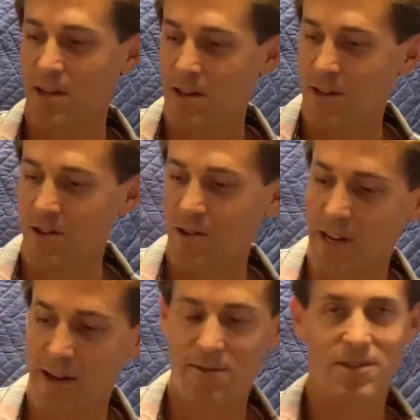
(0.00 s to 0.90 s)
So
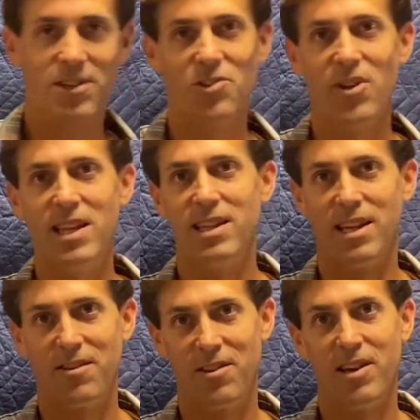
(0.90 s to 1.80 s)
now, to straighten
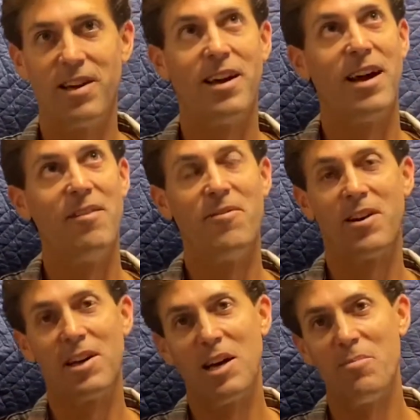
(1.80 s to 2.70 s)
these, I
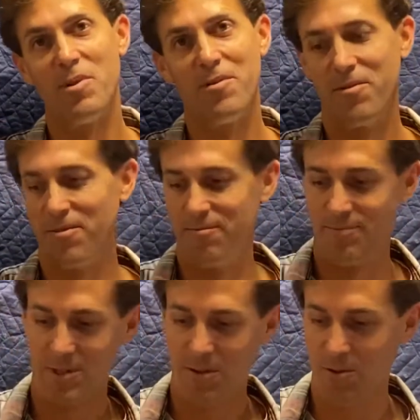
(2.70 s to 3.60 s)
found a couple of
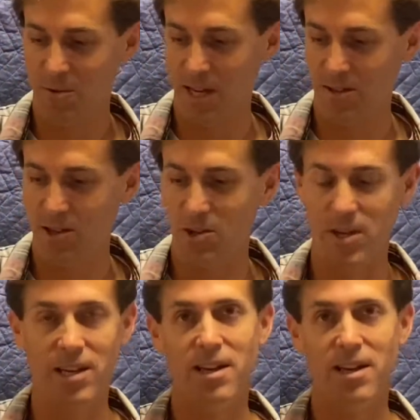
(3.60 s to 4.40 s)
different ways to do it.